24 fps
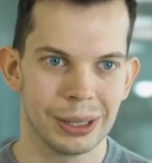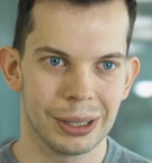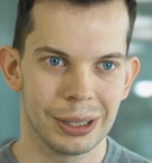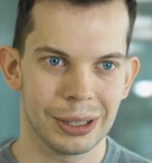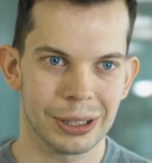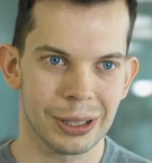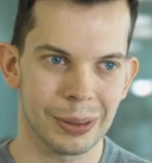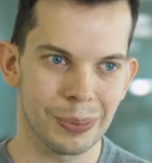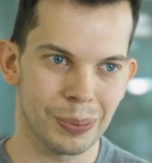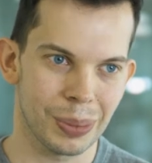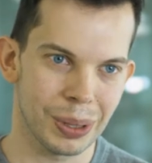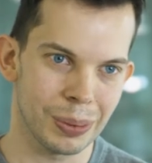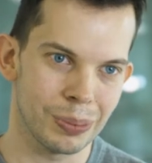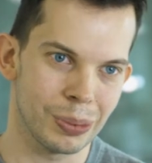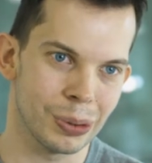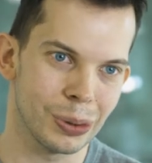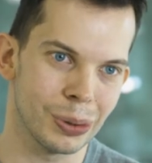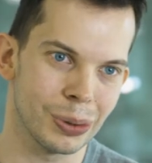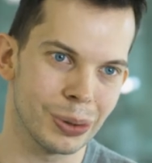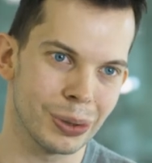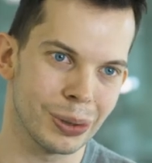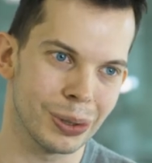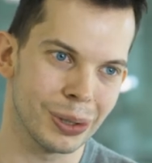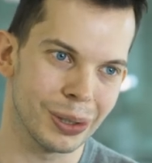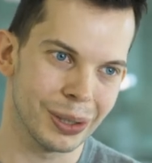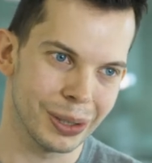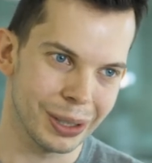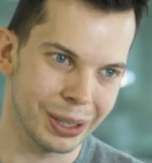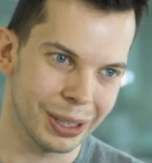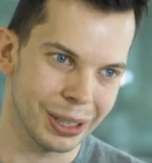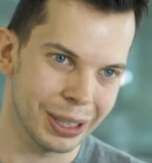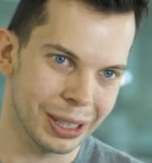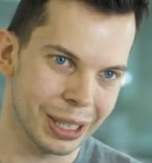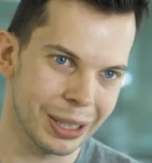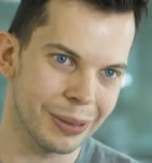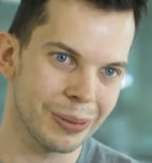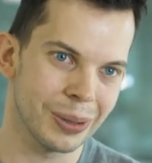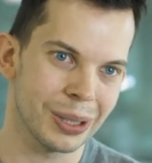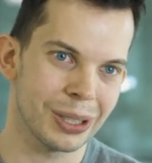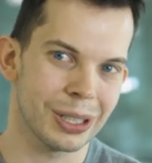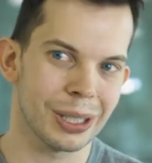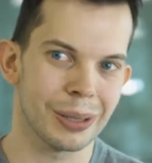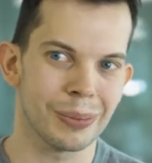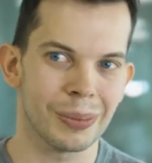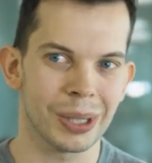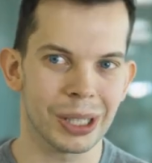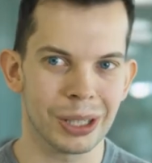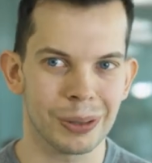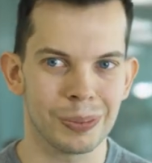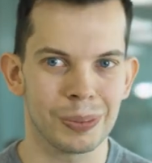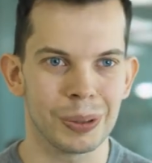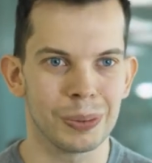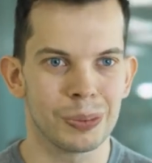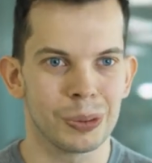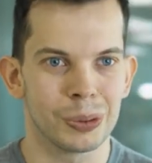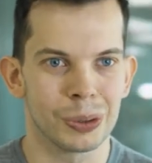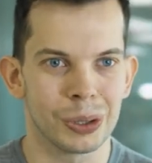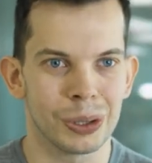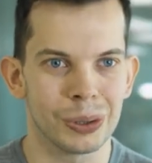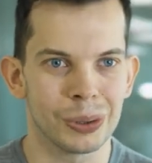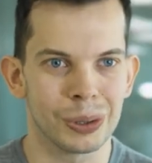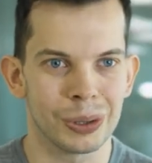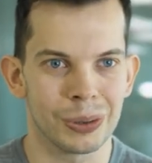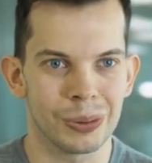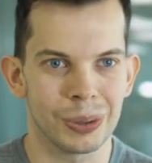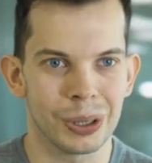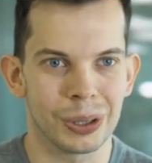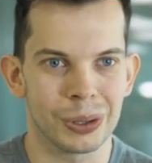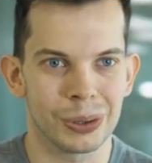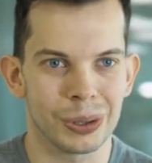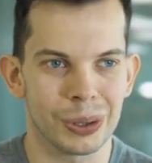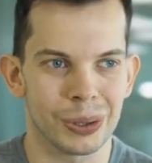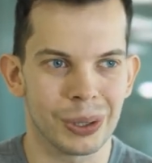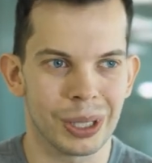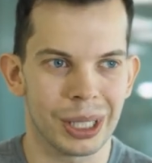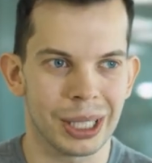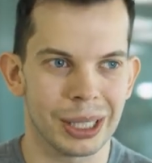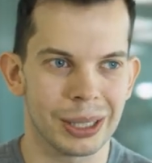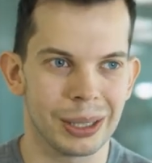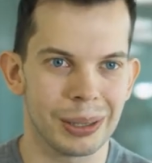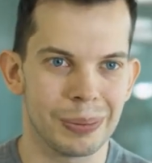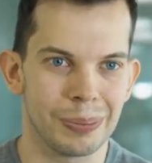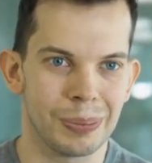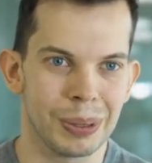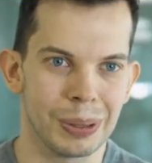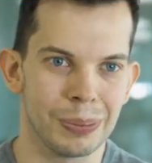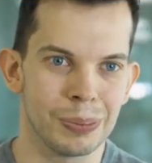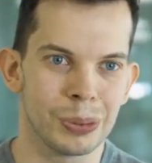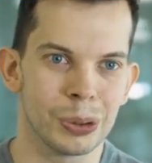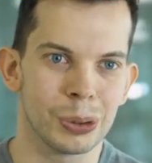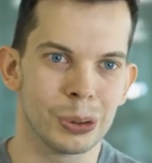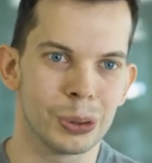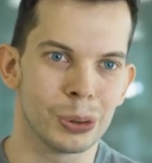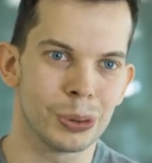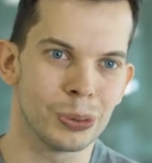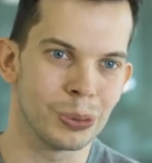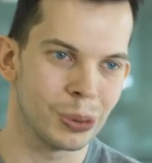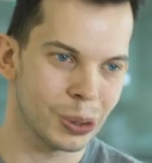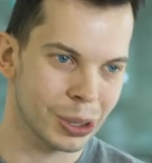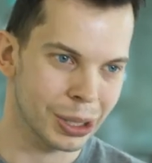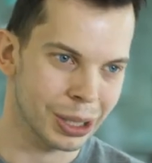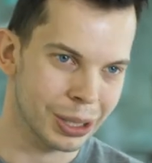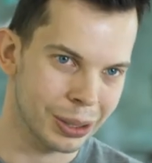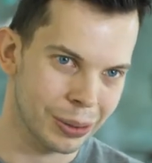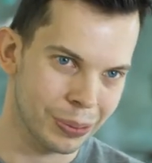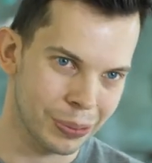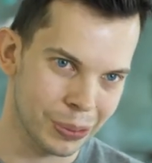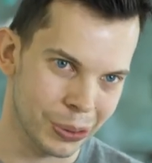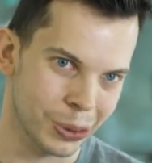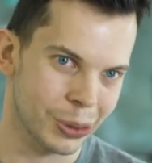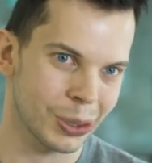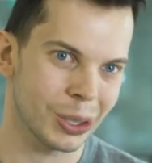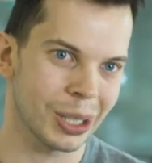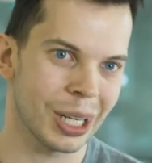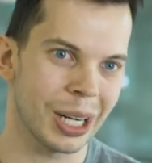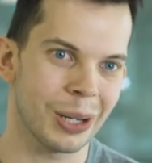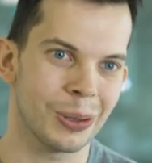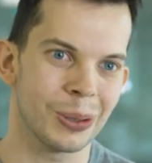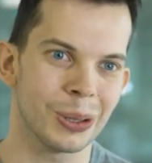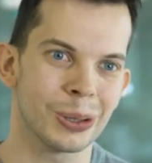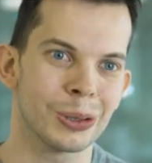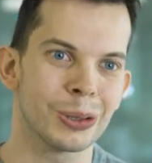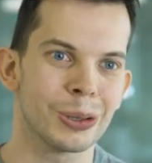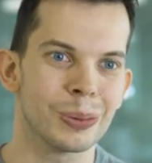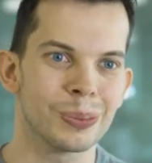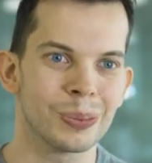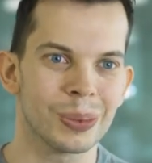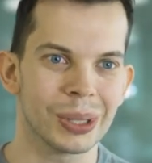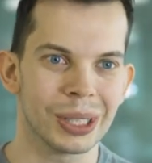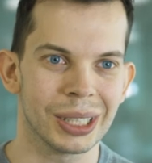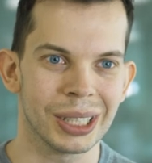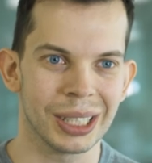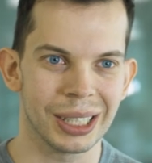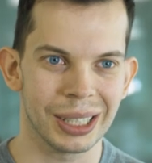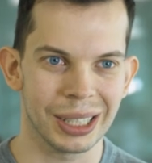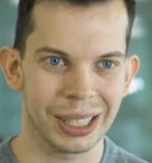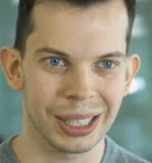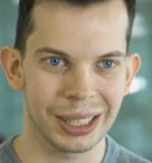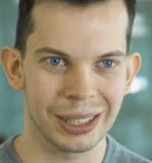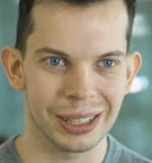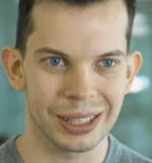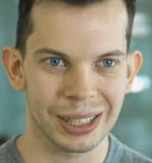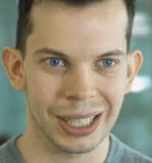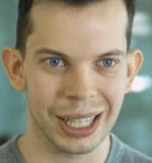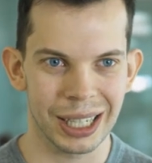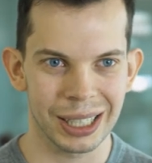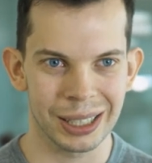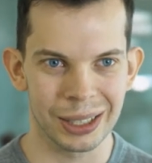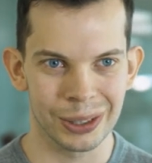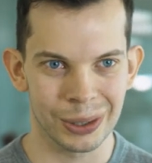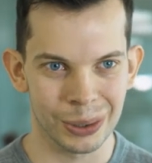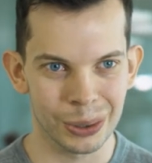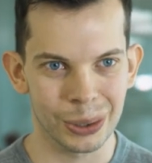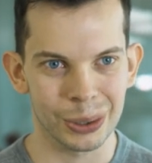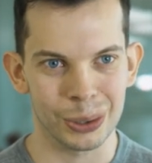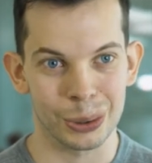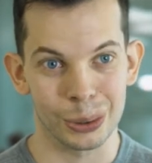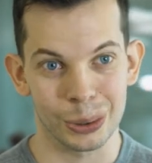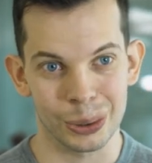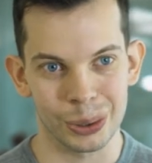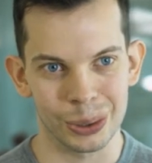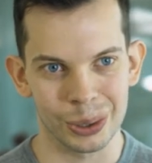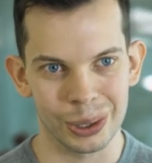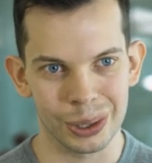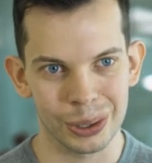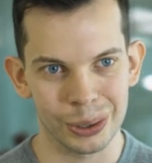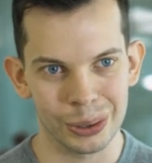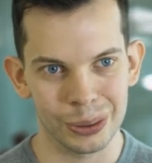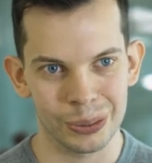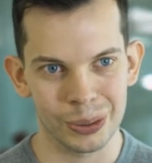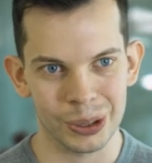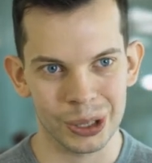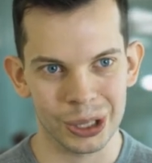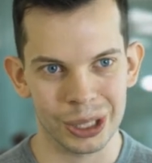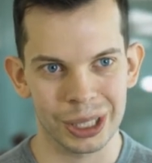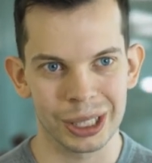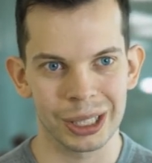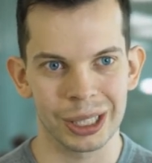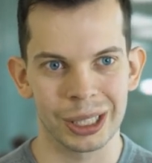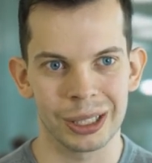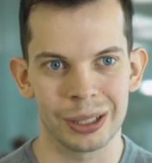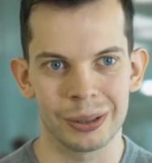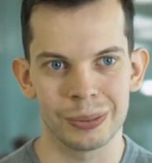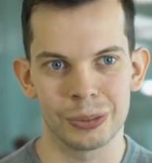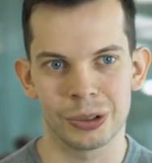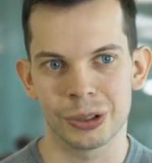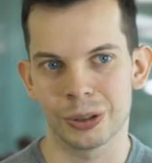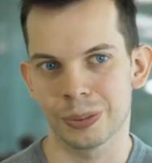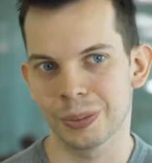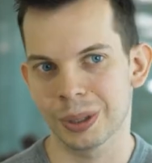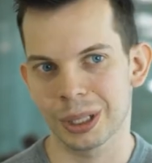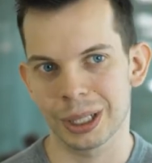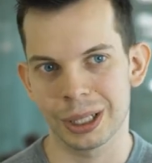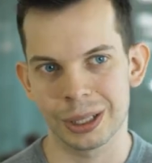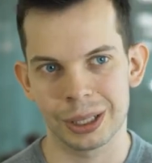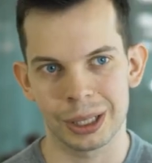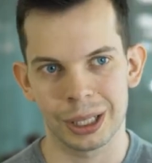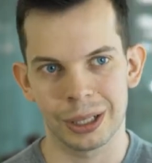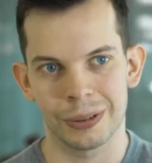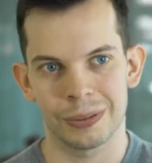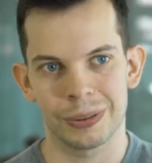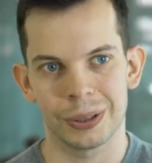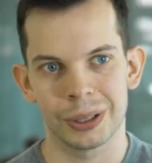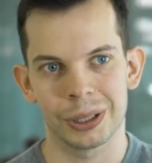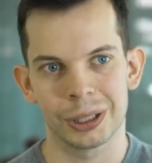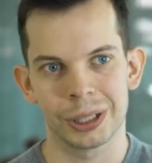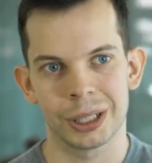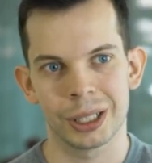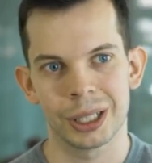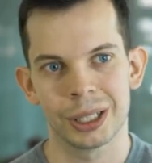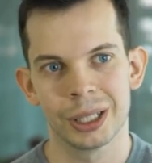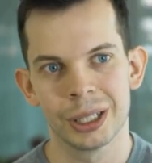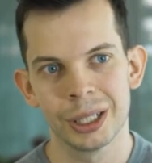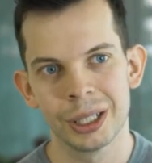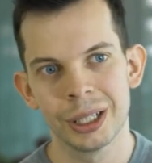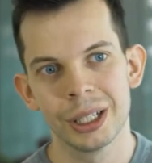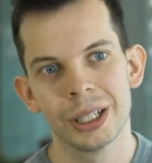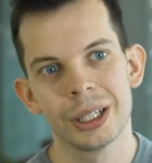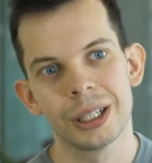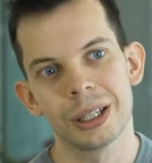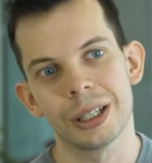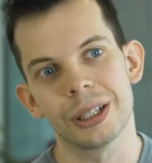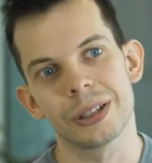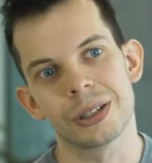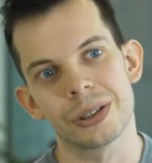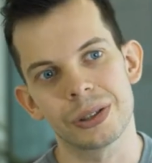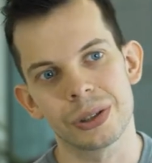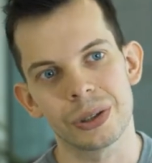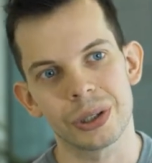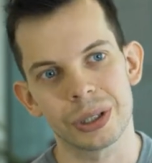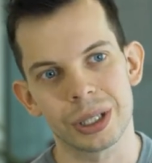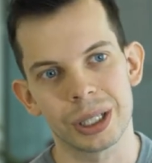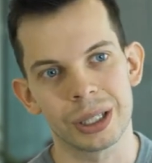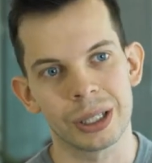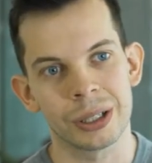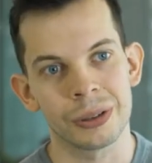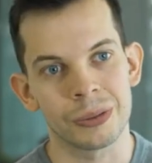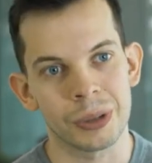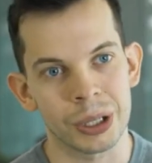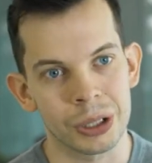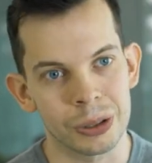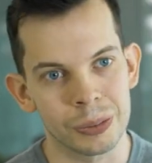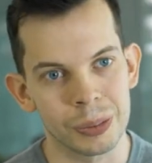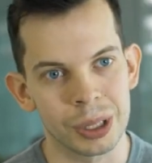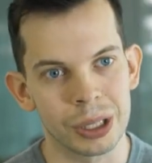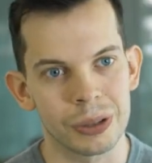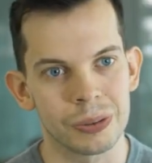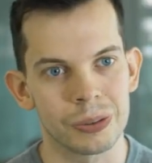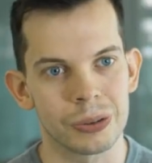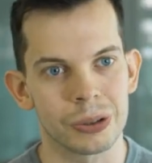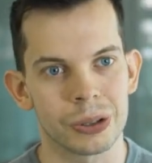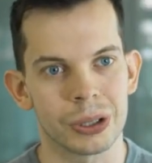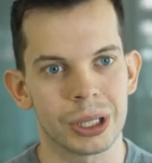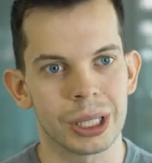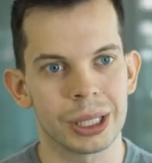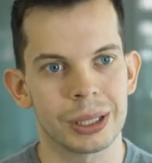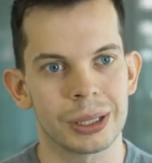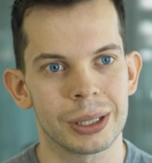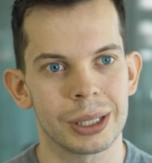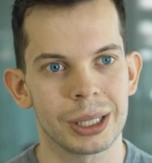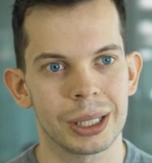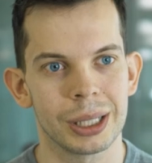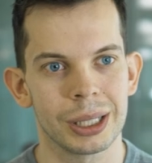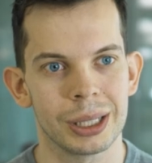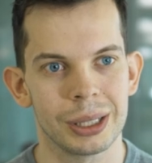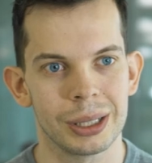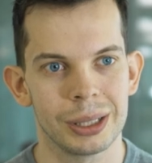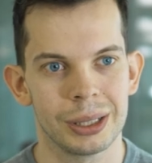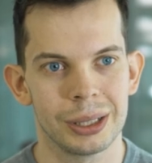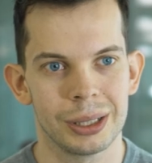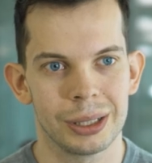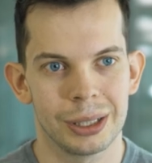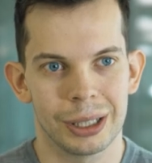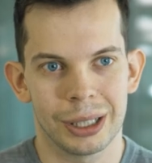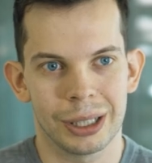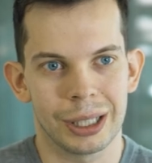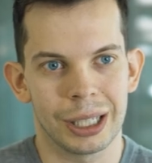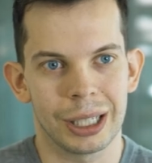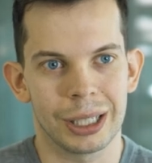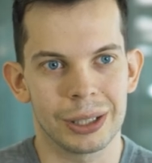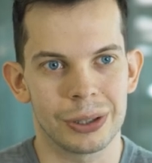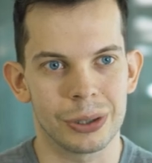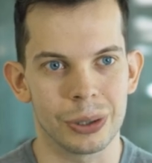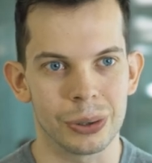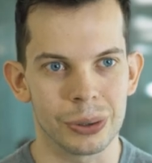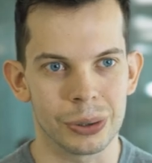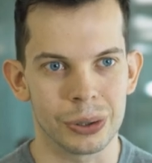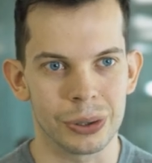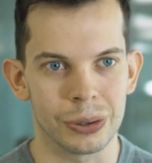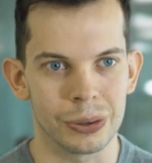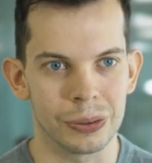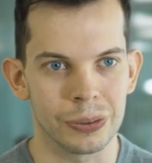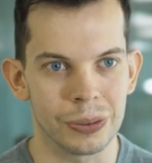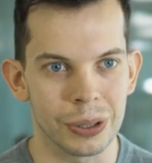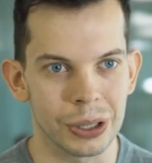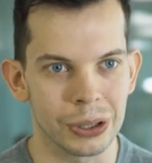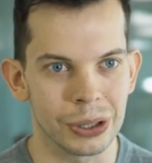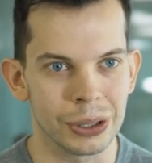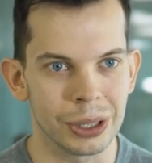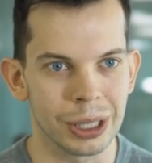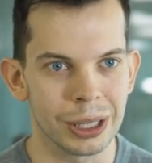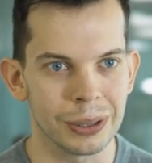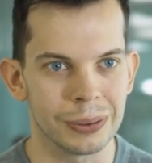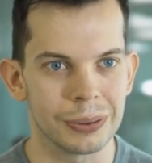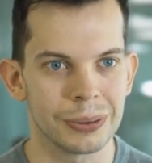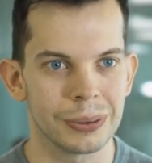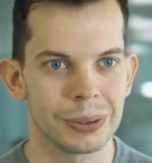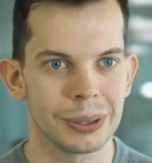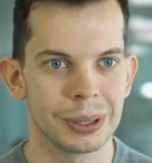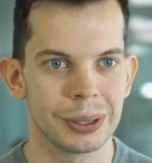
some people love it some other people don't we also had people who worked for our company and they decided not to continue working anymore because they felt this is not an environment for us and that's also fair enough